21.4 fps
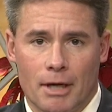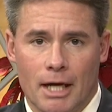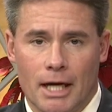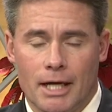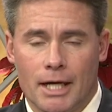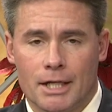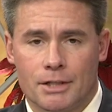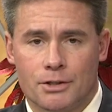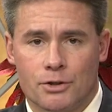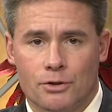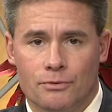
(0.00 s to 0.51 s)
by
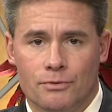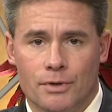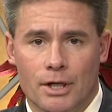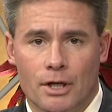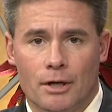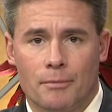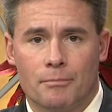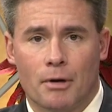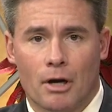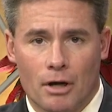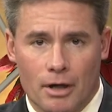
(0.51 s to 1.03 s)
an
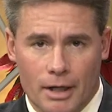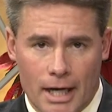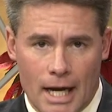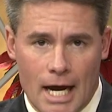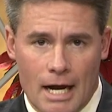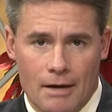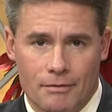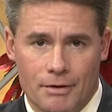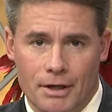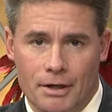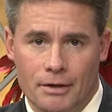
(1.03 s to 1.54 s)
SUV on Park
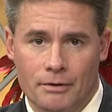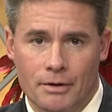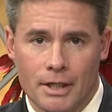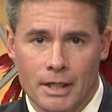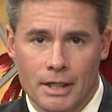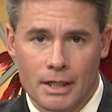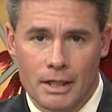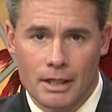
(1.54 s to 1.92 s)
Avenue.